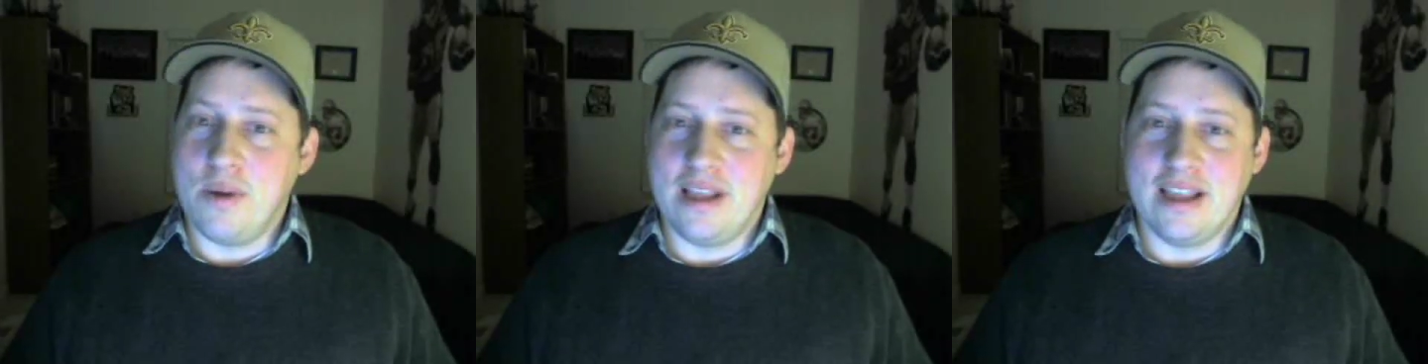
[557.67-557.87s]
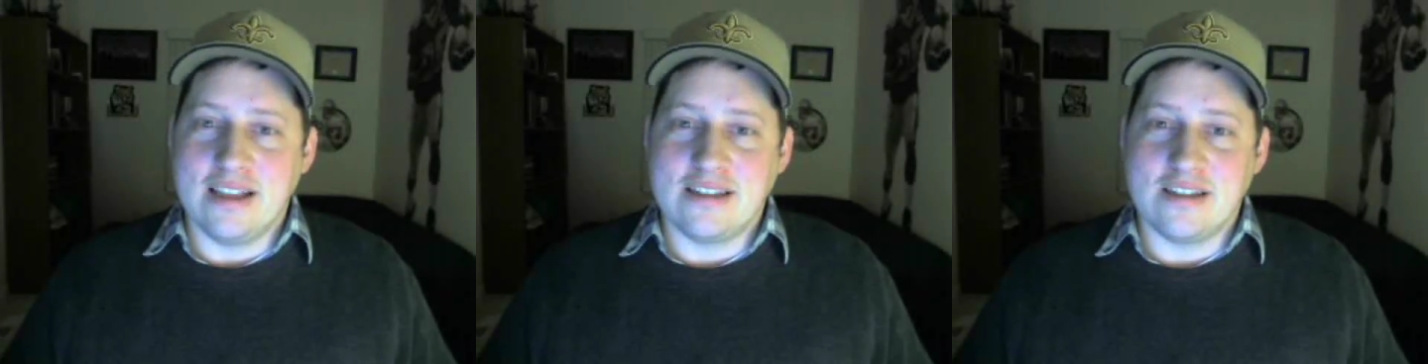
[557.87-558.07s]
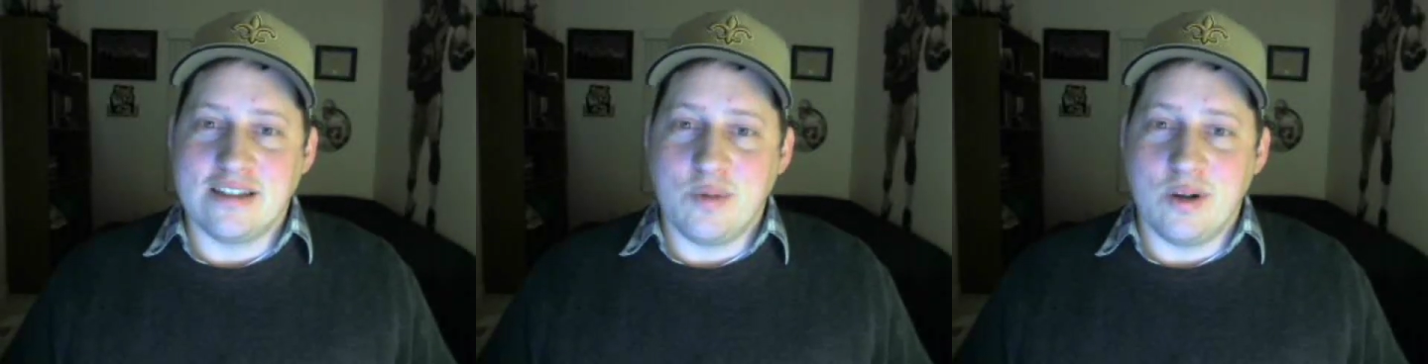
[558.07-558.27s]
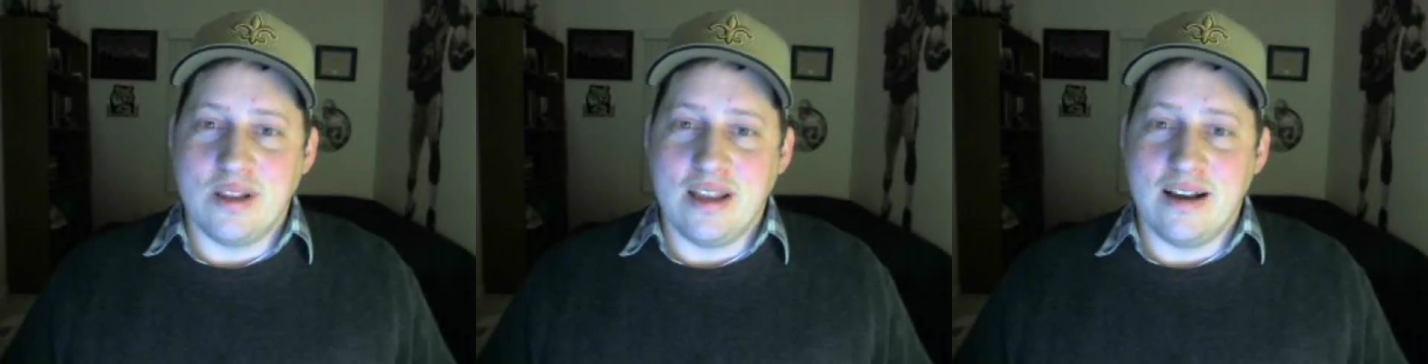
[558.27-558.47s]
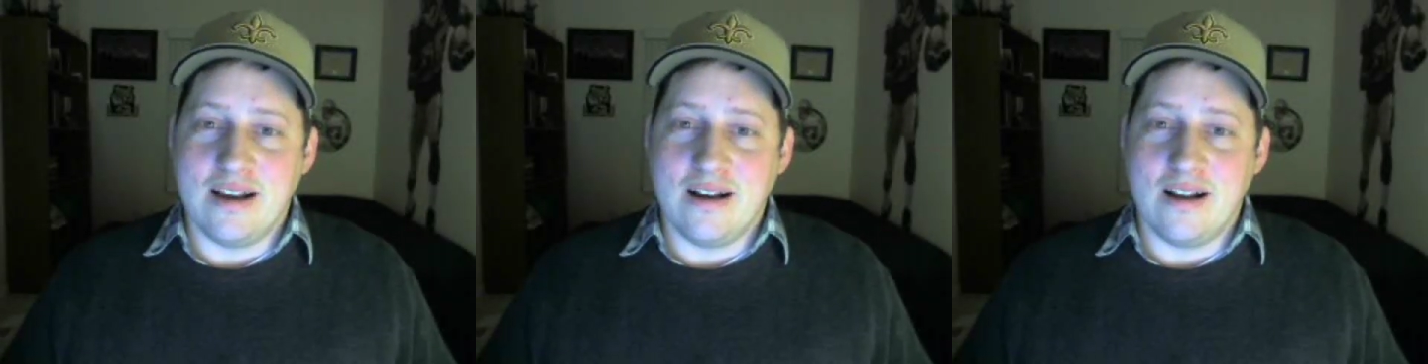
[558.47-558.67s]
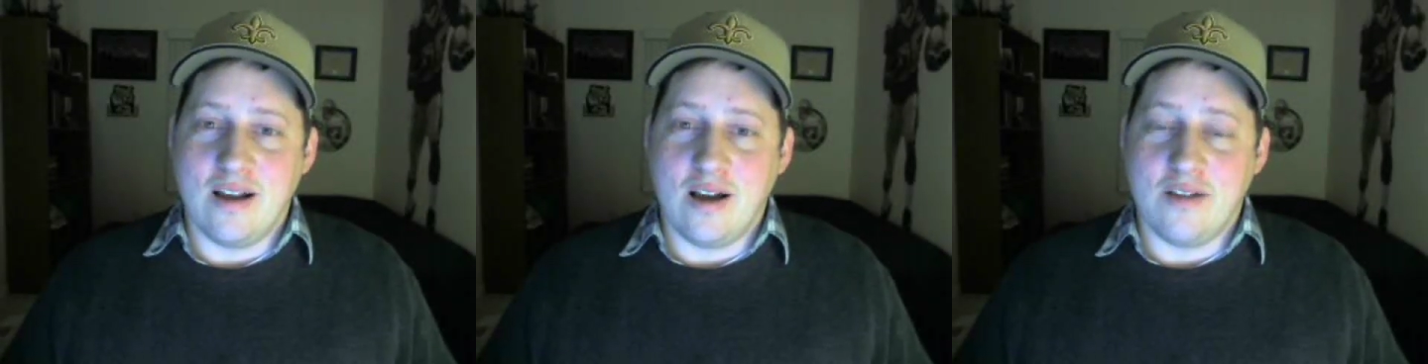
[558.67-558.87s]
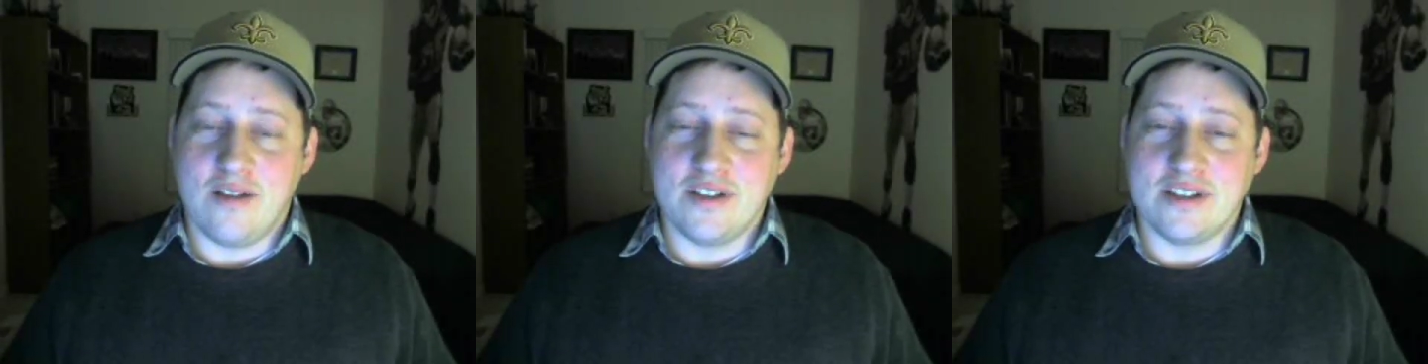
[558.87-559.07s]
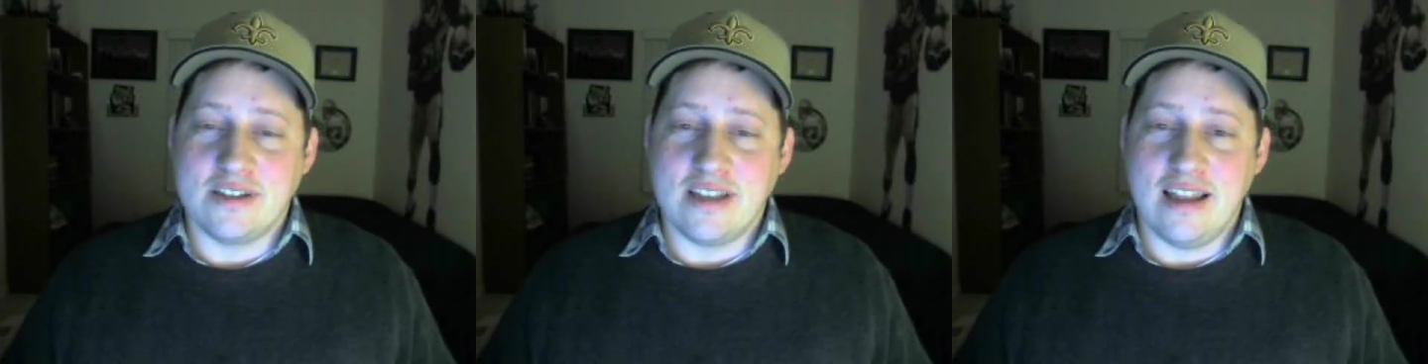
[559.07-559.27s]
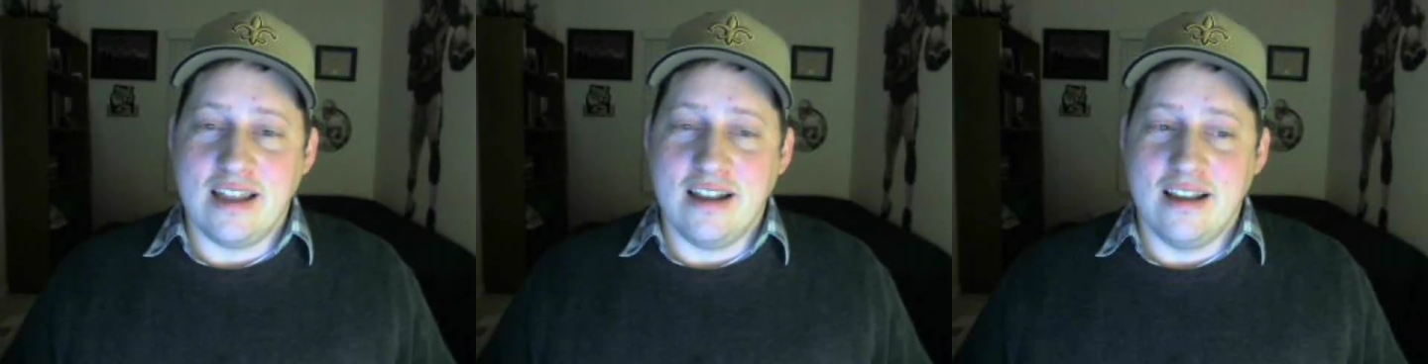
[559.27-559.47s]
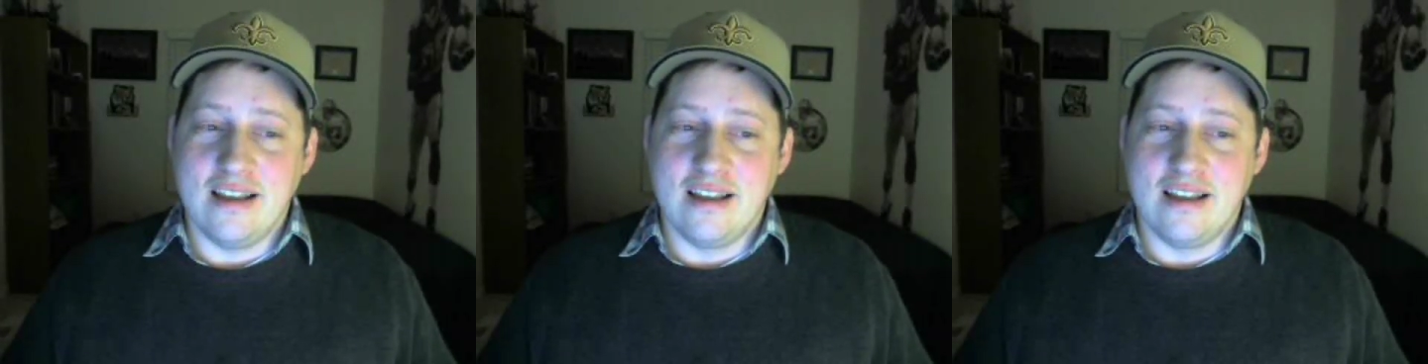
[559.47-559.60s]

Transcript: to get someone there in office that